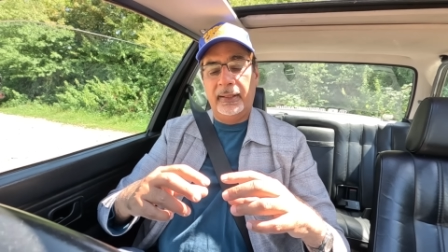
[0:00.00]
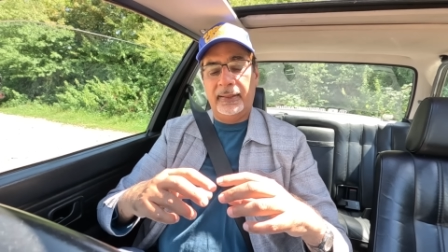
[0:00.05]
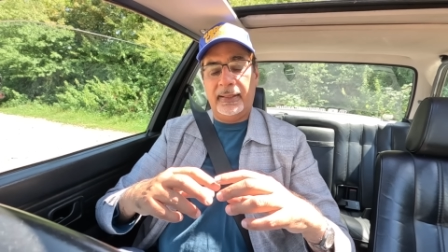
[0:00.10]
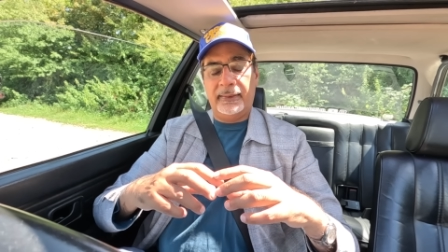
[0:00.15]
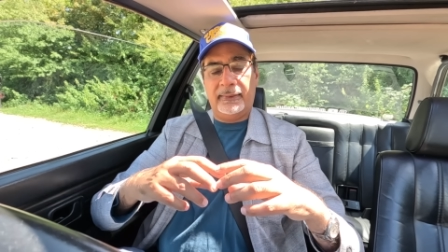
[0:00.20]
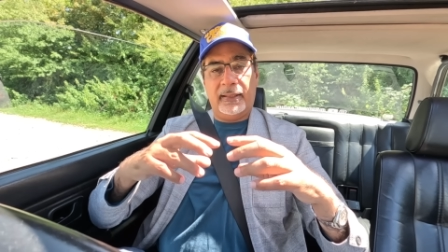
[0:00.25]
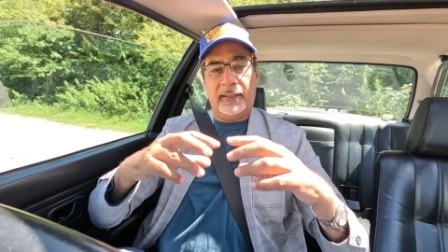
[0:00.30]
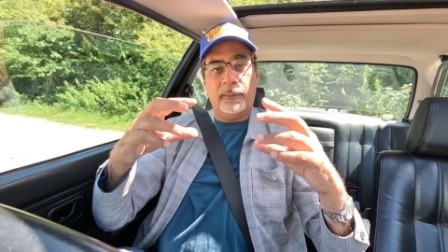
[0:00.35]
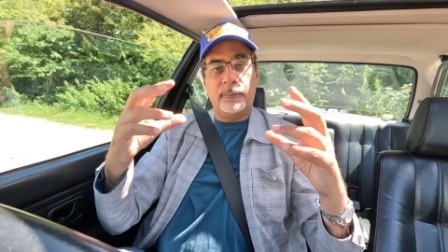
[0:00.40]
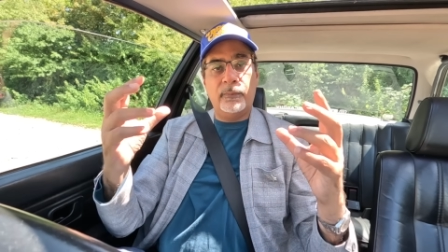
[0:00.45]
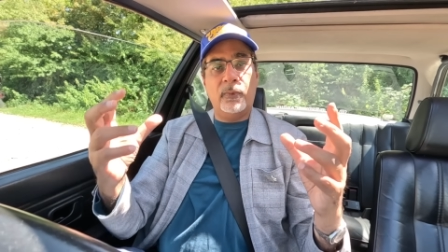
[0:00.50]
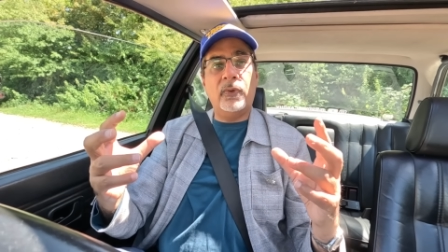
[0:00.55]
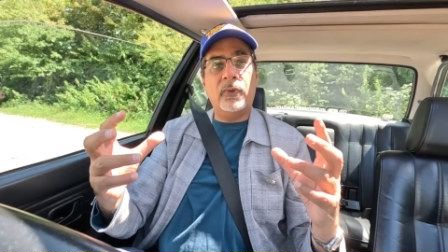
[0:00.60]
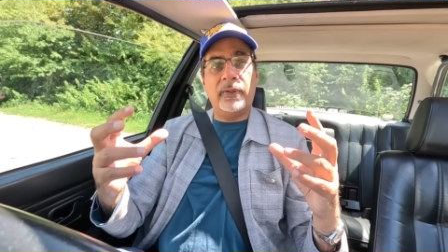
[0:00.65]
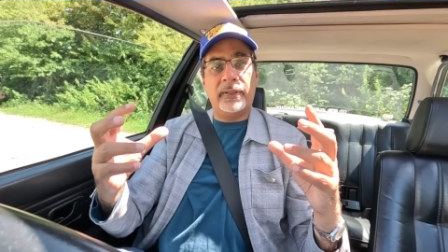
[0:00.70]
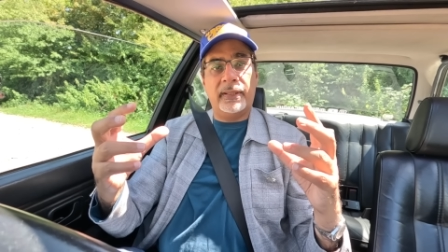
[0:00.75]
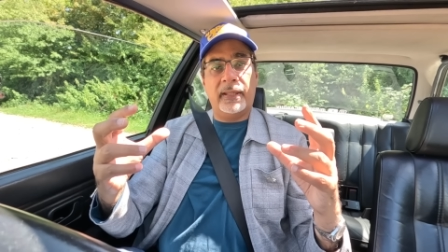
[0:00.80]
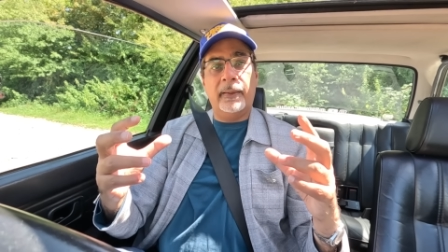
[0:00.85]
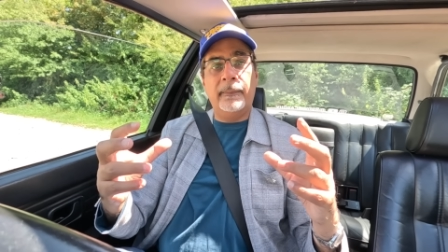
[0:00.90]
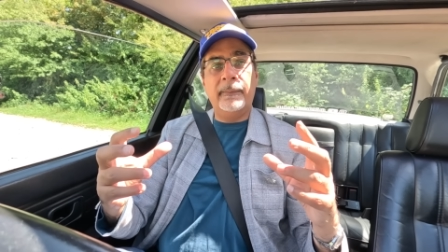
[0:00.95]
they sell
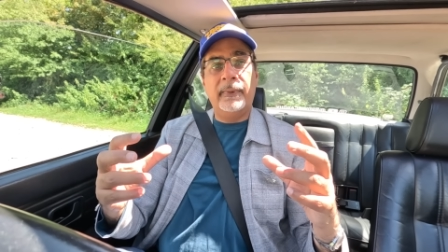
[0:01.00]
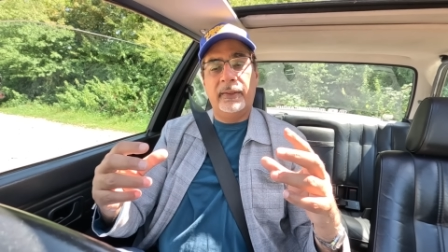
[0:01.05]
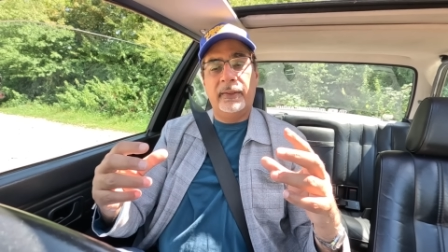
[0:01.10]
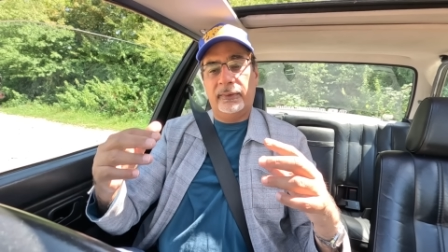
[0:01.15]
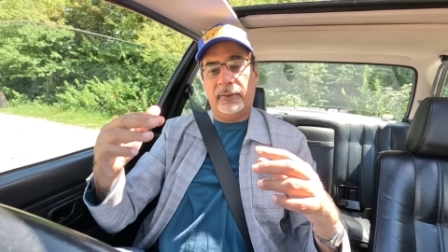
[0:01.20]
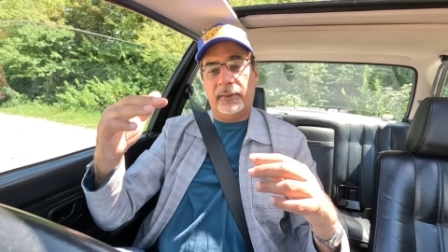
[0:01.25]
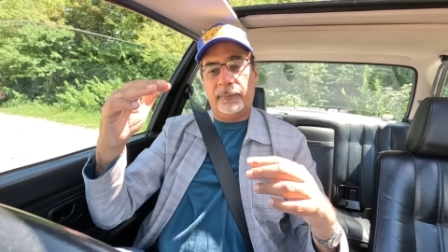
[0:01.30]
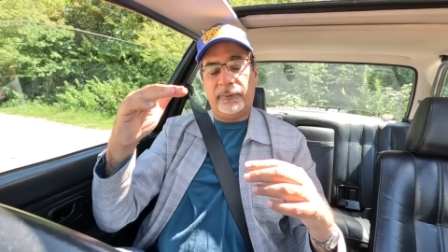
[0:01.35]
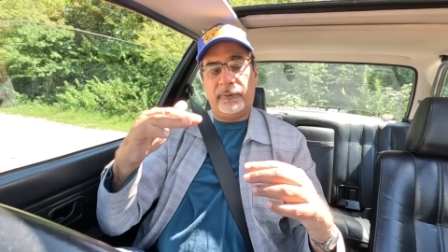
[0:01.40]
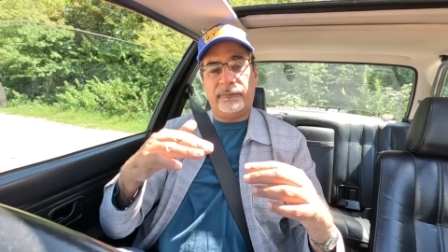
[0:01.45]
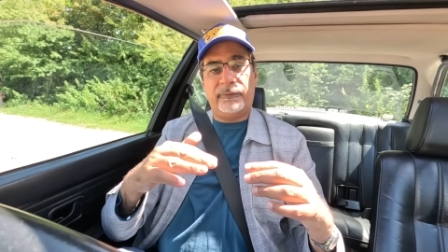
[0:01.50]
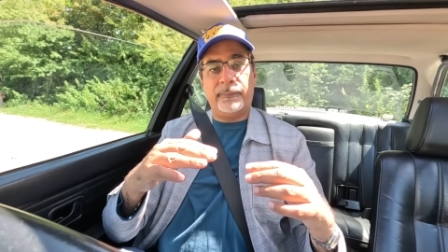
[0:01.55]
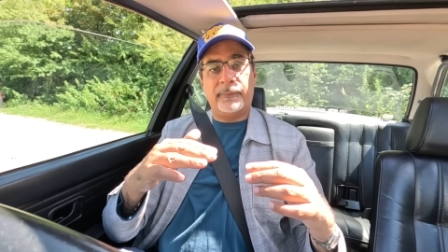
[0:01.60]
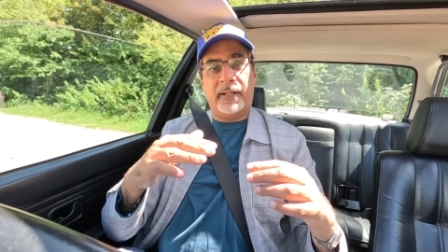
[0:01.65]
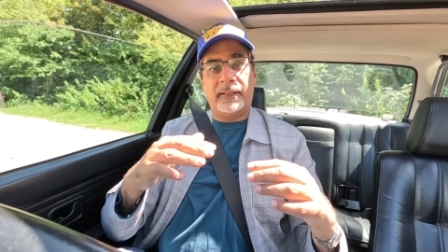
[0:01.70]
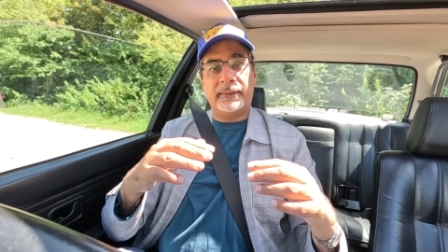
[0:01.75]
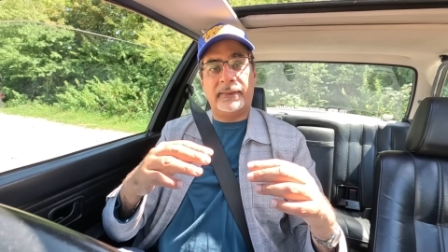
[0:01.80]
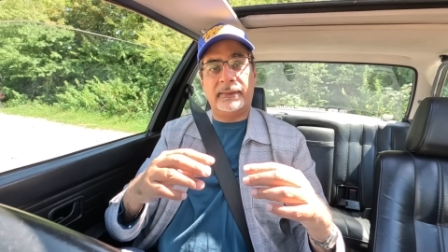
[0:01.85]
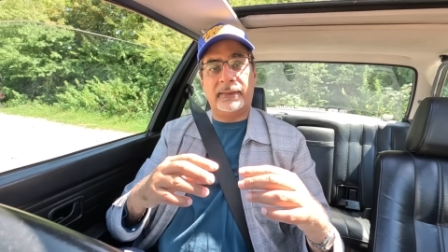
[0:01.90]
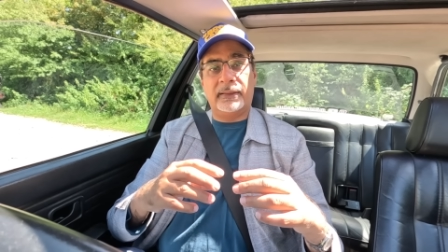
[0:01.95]
more of them, so the profit
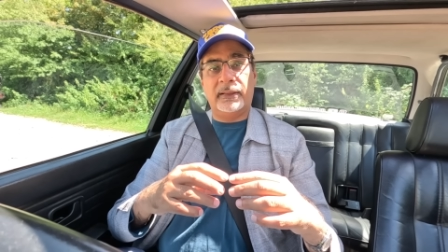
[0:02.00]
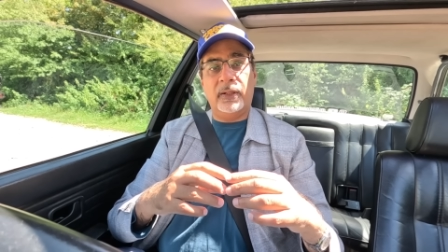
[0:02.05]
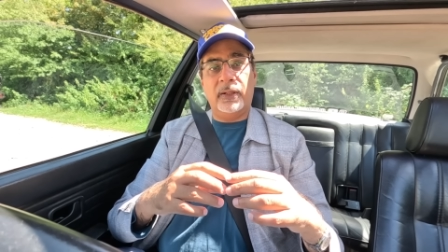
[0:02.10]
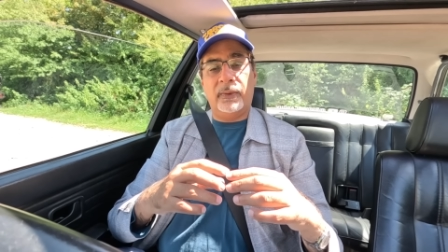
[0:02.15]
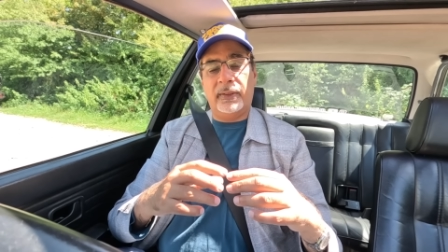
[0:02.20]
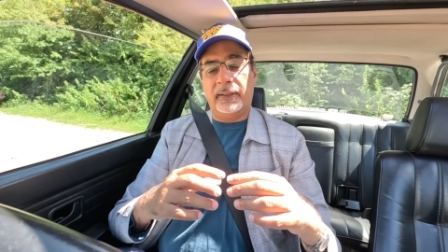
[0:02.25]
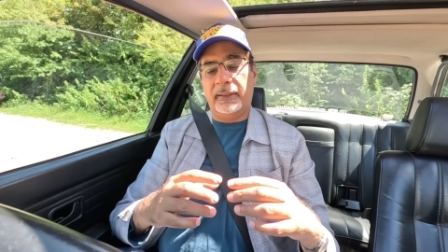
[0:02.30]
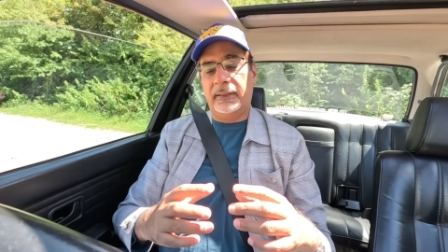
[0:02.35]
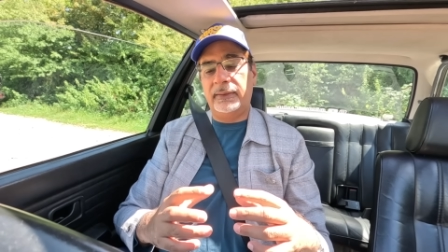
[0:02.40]
margins are lower.